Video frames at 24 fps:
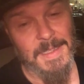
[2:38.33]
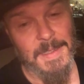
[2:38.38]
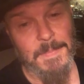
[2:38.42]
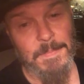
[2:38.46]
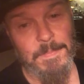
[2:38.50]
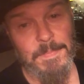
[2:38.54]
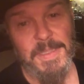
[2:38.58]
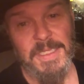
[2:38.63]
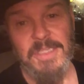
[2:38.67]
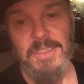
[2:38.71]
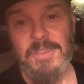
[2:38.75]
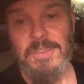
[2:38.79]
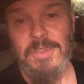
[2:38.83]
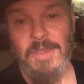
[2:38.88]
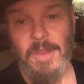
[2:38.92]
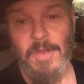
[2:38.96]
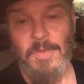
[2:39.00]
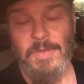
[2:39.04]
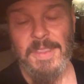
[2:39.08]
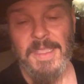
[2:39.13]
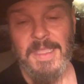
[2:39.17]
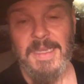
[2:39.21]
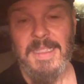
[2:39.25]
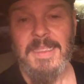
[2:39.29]
But you
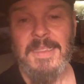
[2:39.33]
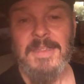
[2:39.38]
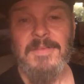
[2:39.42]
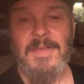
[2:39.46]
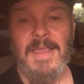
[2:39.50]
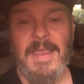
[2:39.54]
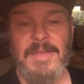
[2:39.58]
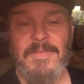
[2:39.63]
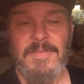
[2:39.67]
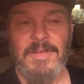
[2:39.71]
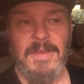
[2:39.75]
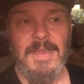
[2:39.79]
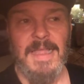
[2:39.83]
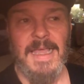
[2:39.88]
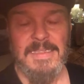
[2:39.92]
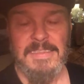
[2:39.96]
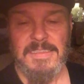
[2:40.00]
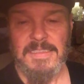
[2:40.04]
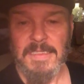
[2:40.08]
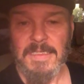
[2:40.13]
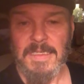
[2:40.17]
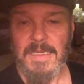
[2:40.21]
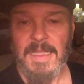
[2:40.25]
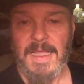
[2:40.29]
don't get
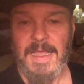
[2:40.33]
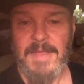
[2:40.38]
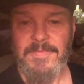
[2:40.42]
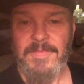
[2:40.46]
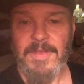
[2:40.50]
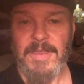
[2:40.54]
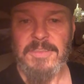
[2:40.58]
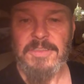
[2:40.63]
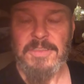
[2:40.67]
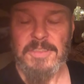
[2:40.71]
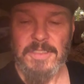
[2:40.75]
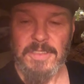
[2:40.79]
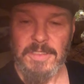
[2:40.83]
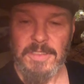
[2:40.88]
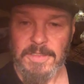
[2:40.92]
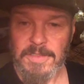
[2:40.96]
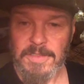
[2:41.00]
everlasting life until